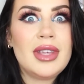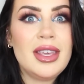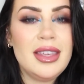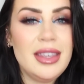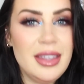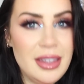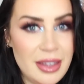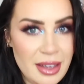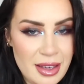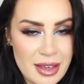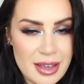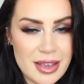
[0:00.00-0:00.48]

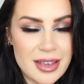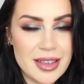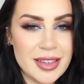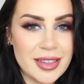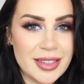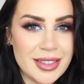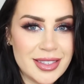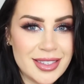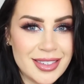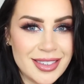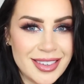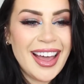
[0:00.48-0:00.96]

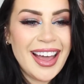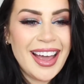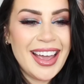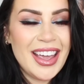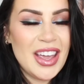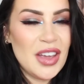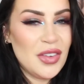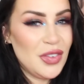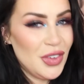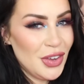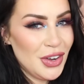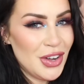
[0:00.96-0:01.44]
years.
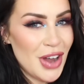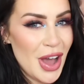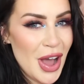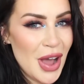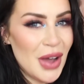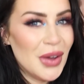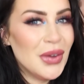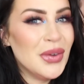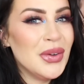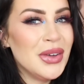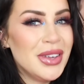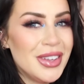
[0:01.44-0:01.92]
If you
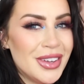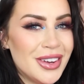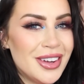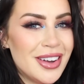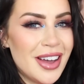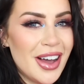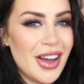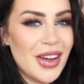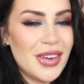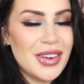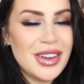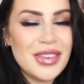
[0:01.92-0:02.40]
know, you
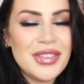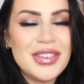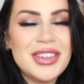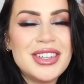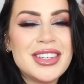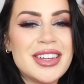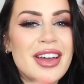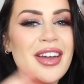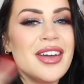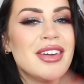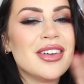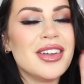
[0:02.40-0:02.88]
know, and if
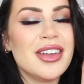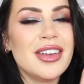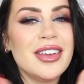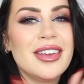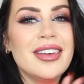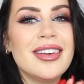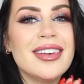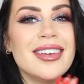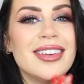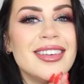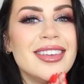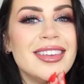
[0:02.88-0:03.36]
you don't,
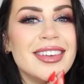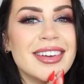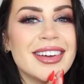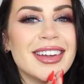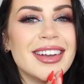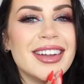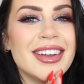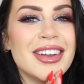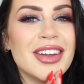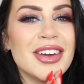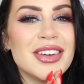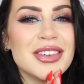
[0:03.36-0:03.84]
you're
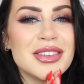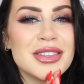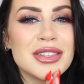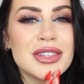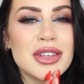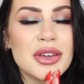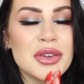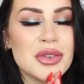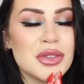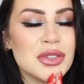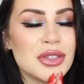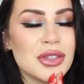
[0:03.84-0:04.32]
gonna know
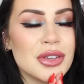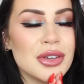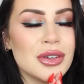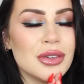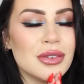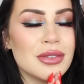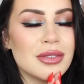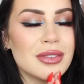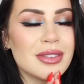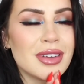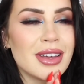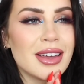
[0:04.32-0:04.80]
so
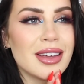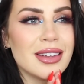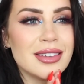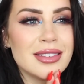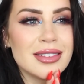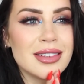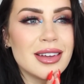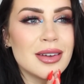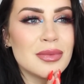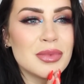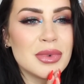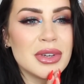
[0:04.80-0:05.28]
soon,
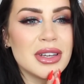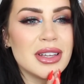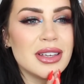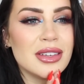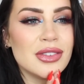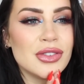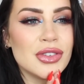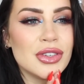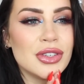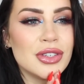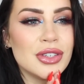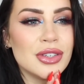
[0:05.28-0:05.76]
and I'm gonna
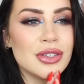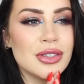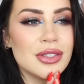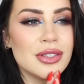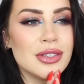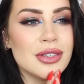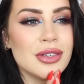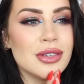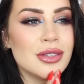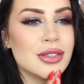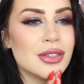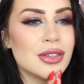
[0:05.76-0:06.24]

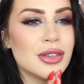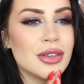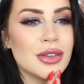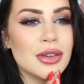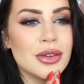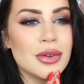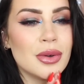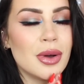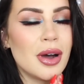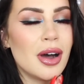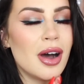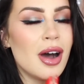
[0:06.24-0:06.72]
introduce you
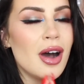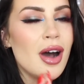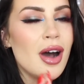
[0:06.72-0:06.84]
to a